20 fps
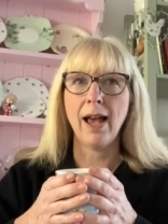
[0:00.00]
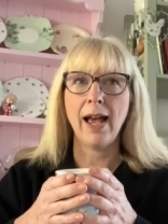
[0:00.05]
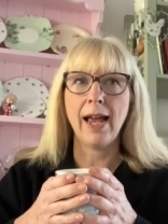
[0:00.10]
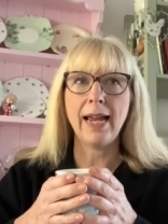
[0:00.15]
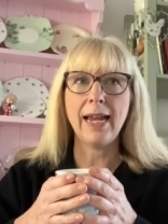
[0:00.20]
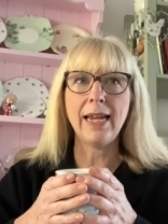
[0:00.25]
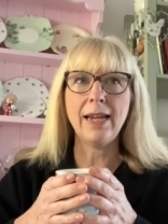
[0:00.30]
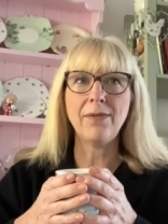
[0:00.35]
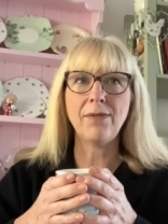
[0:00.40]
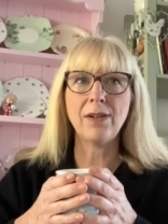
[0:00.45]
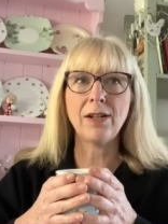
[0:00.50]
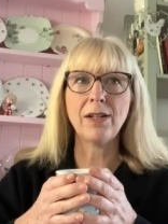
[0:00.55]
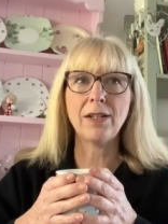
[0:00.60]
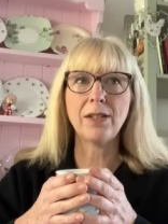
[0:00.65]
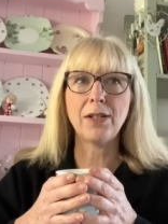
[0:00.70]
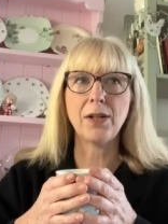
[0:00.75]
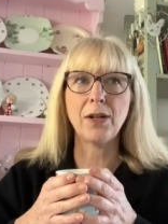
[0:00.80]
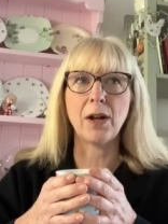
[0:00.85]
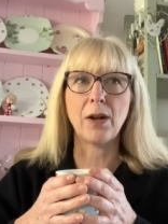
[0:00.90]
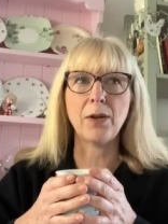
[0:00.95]
Even,
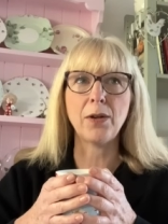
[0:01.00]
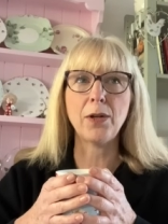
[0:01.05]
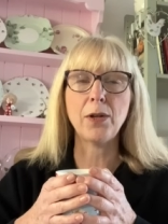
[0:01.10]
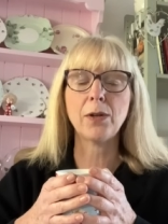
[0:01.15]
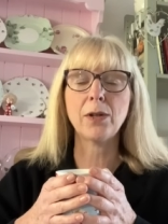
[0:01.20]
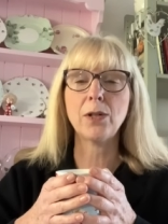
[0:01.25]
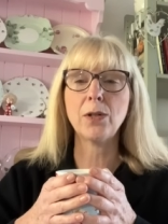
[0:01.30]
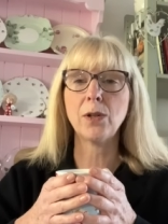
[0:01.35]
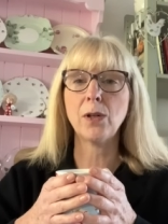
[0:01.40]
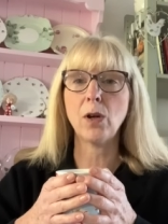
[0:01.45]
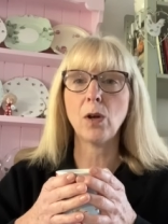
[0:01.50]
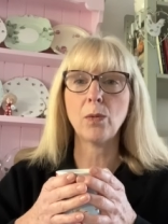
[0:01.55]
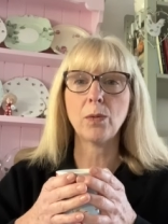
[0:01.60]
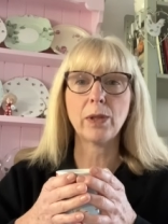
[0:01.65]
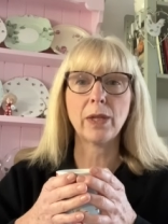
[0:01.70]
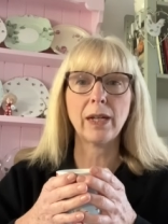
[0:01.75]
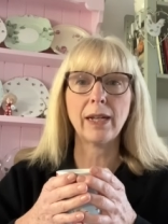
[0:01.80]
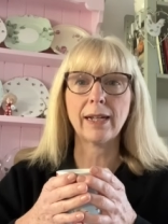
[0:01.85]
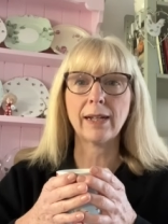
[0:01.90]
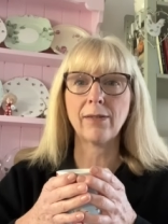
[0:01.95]
you know, you can do a lot with
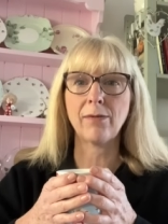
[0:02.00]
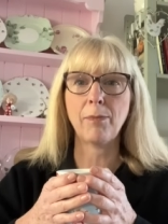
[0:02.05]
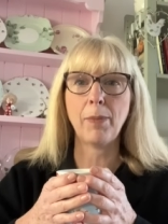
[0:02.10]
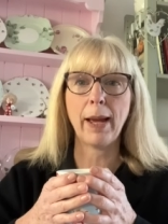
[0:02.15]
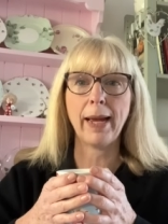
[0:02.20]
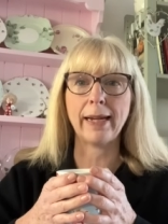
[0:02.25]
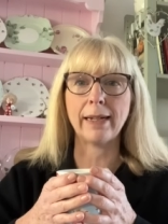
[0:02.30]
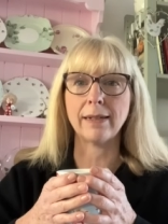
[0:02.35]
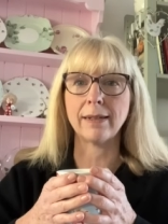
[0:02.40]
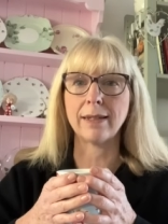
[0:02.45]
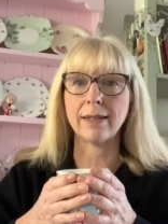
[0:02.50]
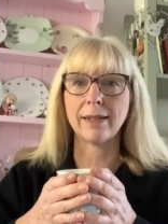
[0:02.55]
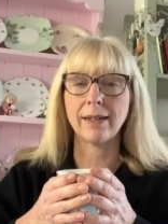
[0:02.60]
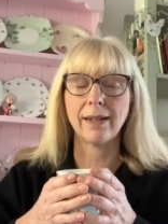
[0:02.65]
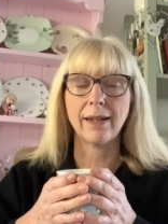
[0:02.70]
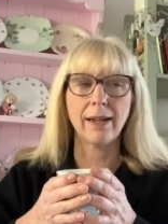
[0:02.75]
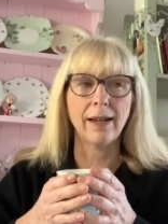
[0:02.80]
a lick of paint.